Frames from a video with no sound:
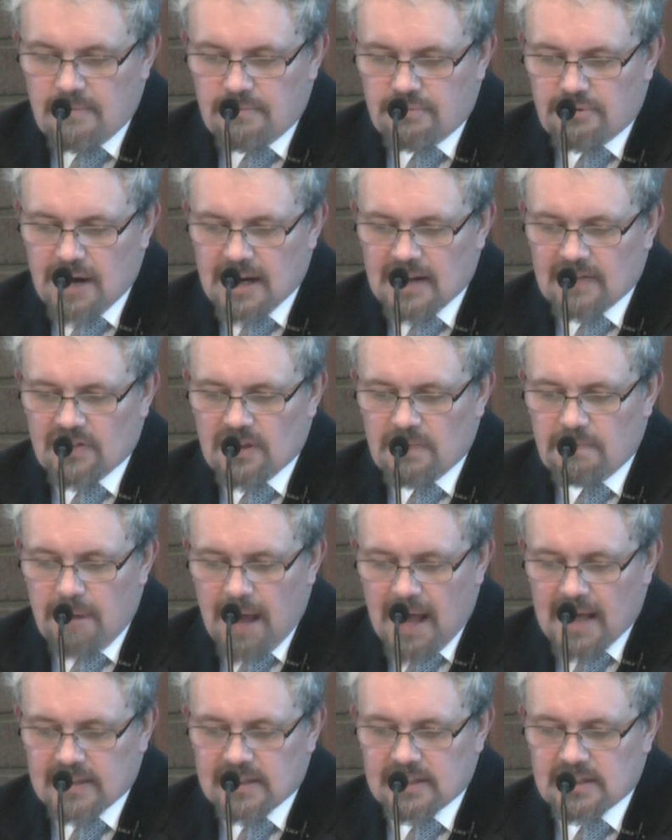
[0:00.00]
Bring the
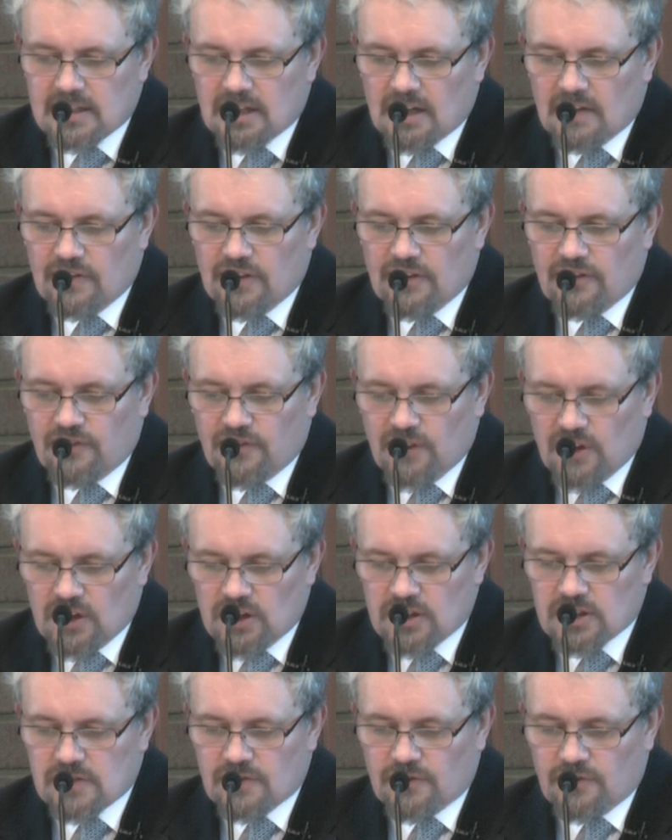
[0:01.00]
best of the
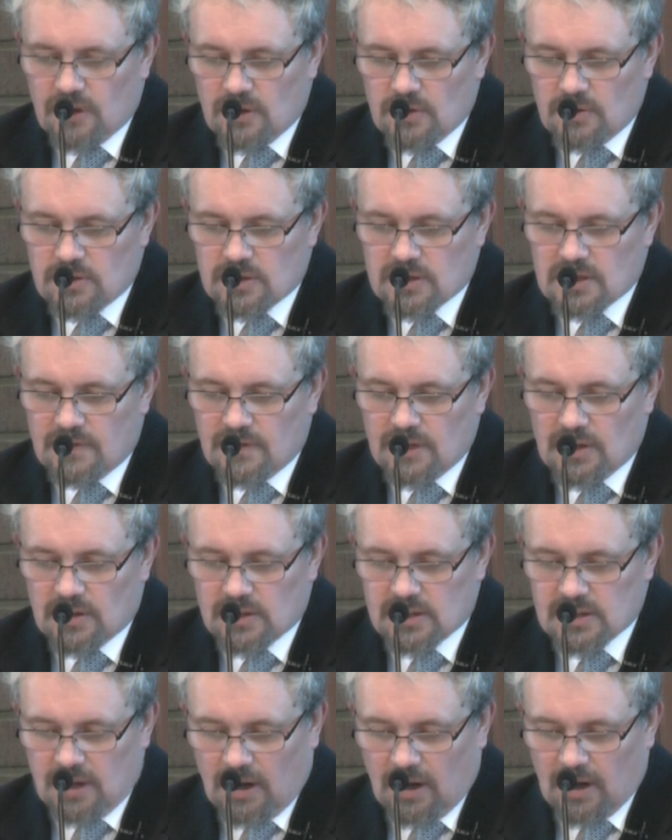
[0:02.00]
first fruits of your
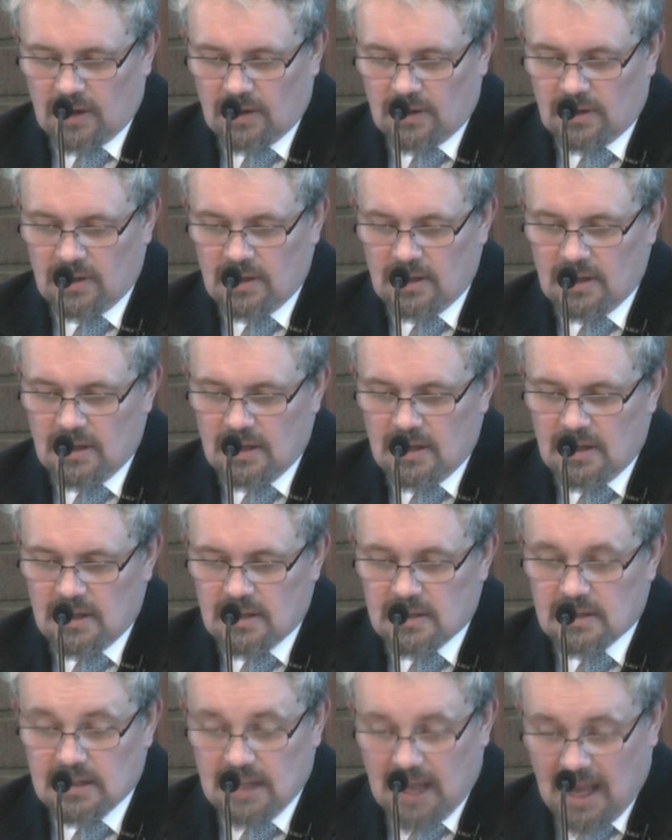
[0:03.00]
soil
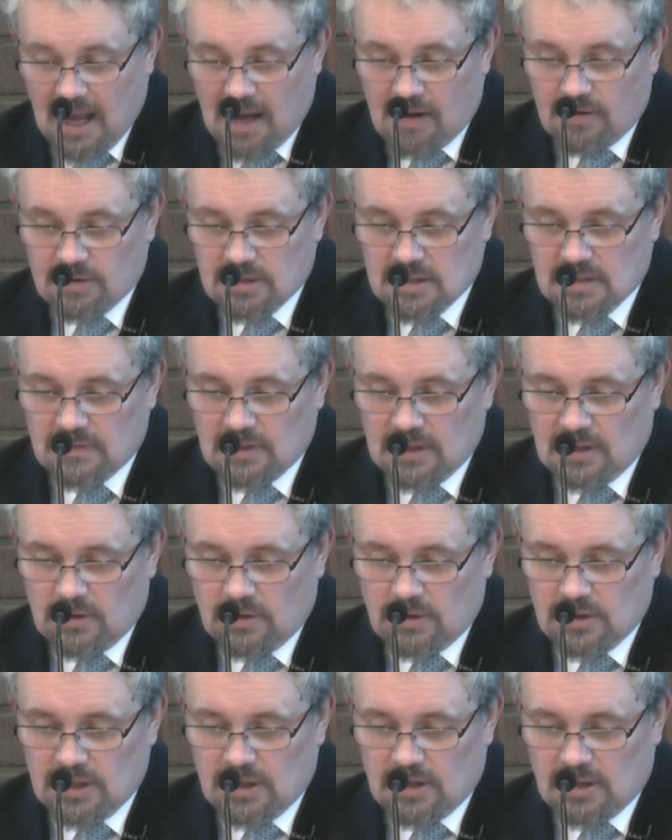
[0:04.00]
to the house of the
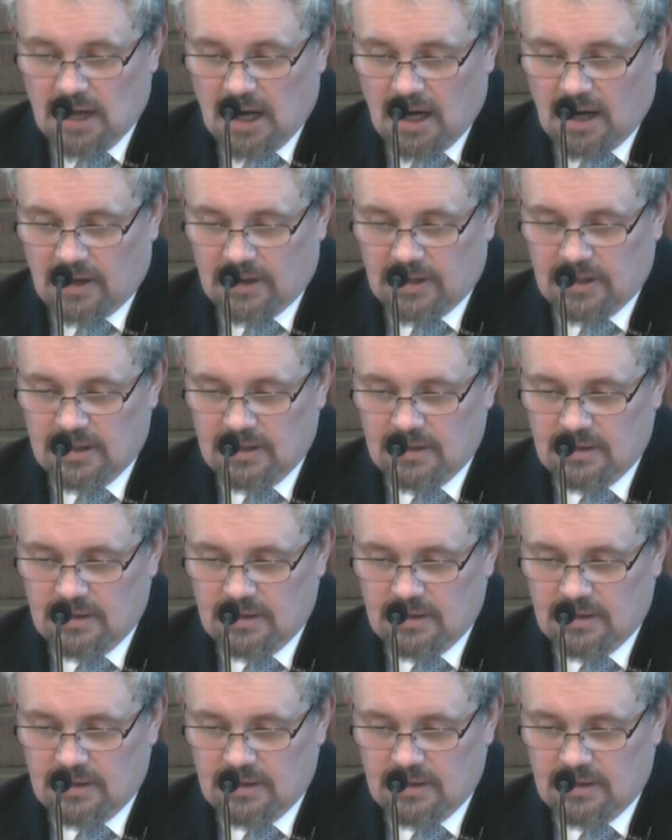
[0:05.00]
Lord your God.